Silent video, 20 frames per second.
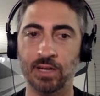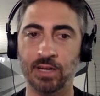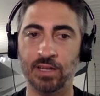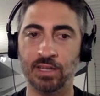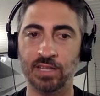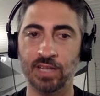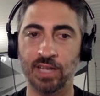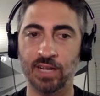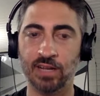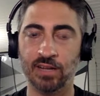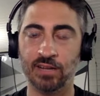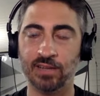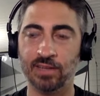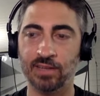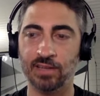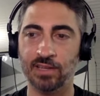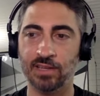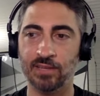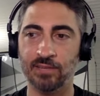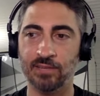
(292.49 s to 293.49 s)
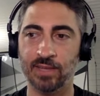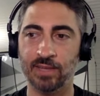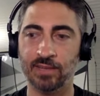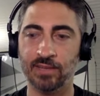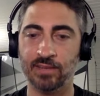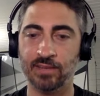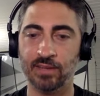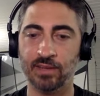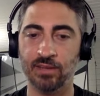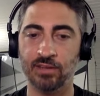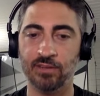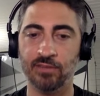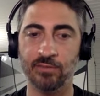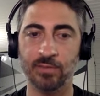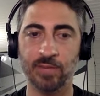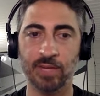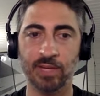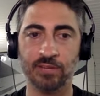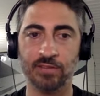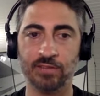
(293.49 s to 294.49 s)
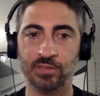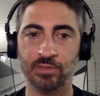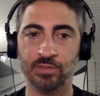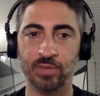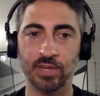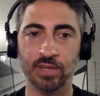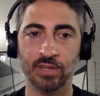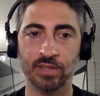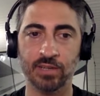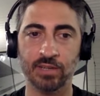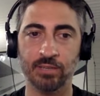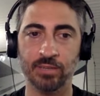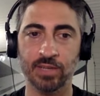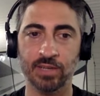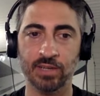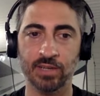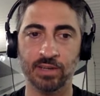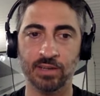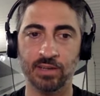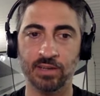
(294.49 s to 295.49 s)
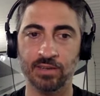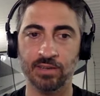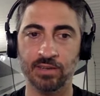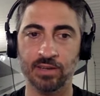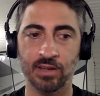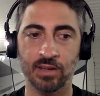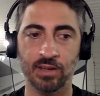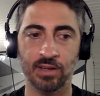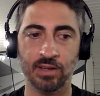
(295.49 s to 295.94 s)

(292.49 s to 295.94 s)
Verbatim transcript: Shout out to them. That's who Michael Schmalley picked as